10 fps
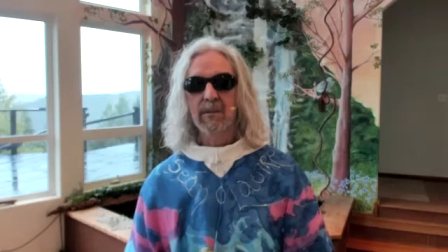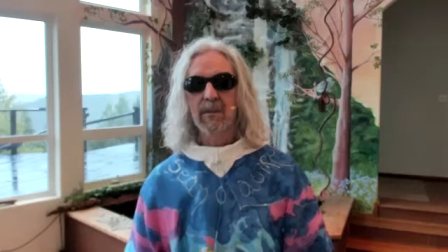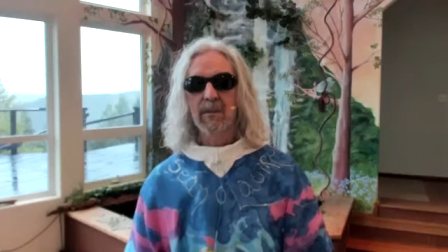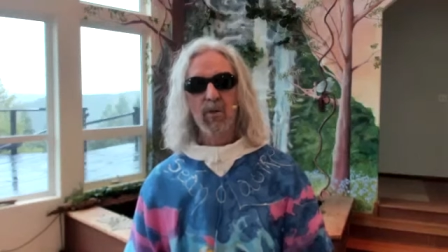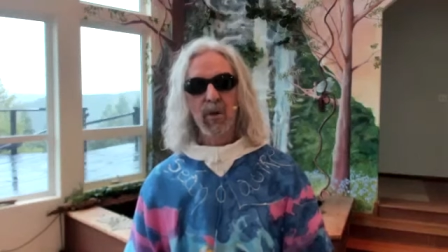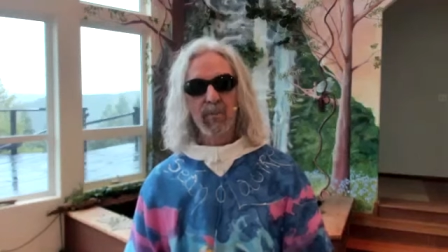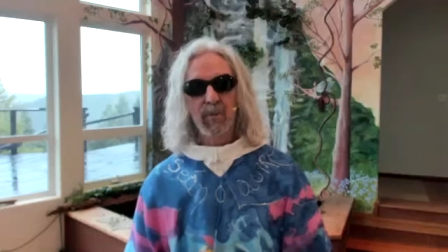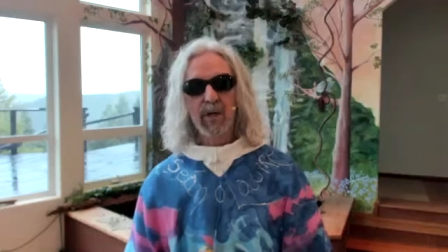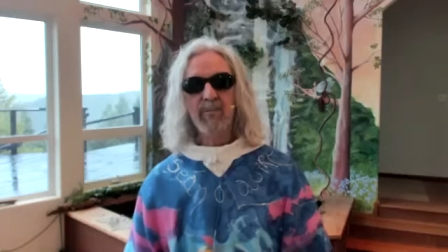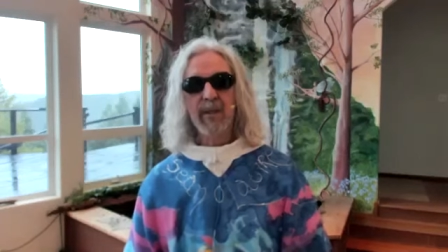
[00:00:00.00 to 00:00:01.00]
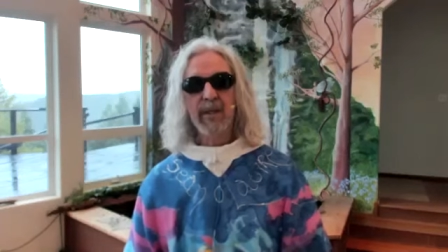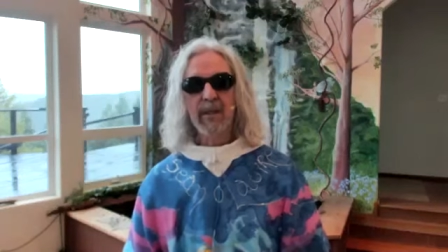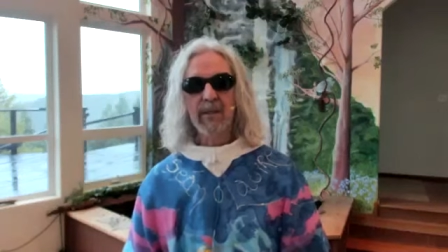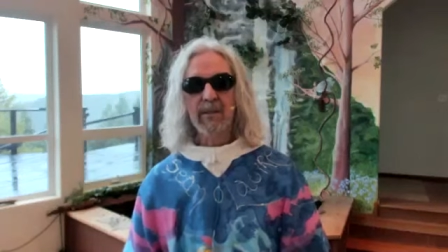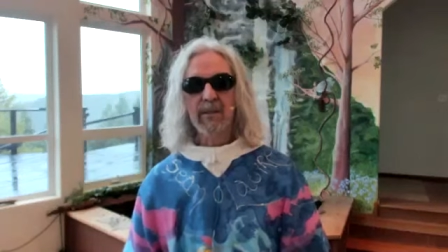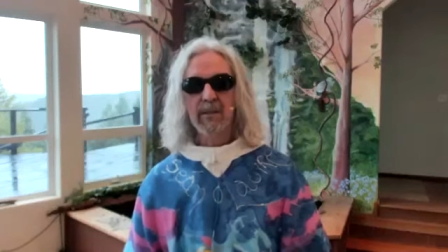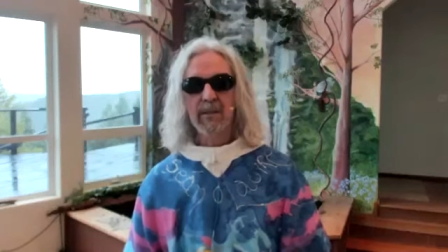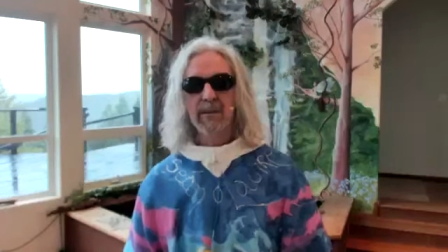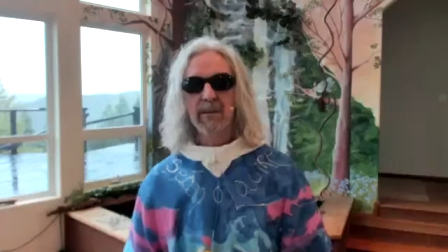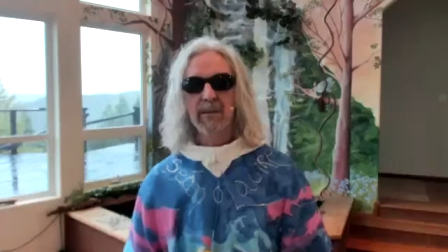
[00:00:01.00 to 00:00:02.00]
you will be with me
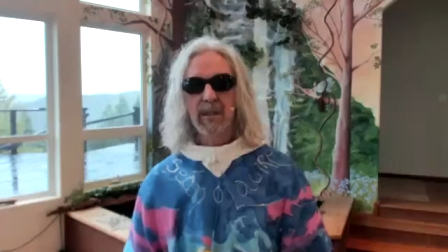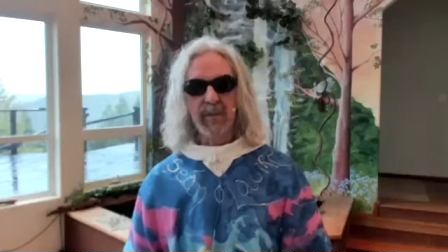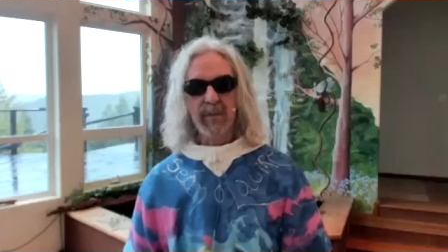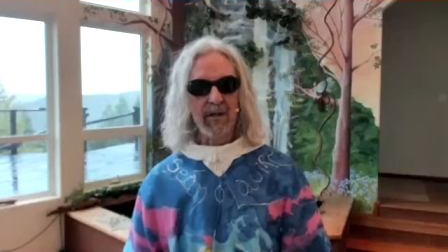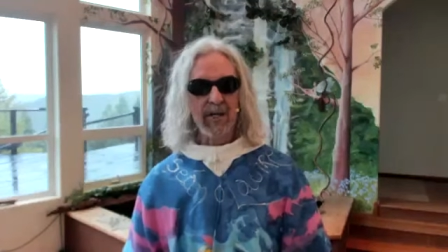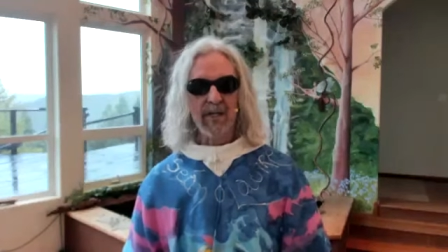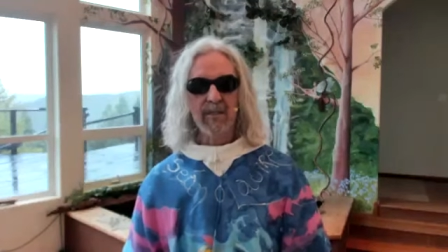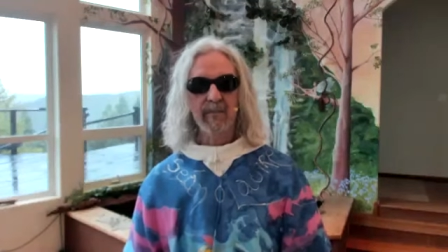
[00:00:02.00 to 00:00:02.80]
in paradise.